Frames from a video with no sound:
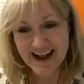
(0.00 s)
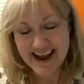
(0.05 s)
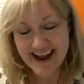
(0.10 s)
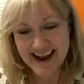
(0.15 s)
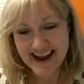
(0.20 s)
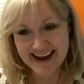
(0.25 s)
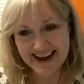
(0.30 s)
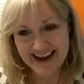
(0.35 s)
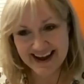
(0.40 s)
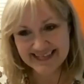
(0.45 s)

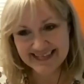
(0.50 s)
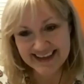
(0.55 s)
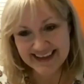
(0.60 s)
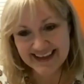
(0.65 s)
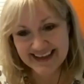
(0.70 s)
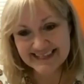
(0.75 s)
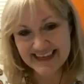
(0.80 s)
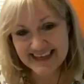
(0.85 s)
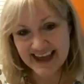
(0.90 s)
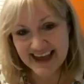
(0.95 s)
And I
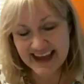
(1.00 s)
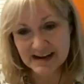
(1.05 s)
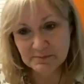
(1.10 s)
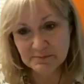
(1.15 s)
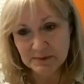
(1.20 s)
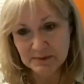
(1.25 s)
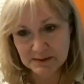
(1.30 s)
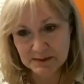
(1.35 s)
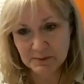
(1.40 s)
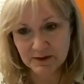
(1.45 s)
think that
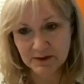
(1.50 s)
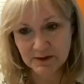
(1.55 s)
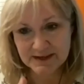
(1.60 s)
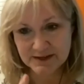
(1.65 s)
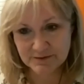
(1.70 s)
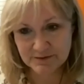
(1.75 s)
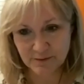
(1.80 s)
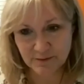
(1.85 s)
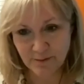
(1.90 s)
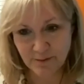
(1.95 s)
people in
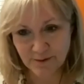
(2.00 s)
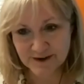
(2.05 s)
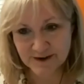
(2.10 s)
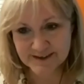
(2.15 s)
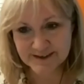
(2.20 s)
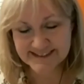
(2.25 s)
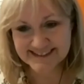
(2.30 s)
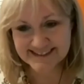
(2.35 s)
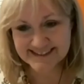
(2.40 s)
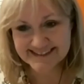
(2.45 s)
divorce,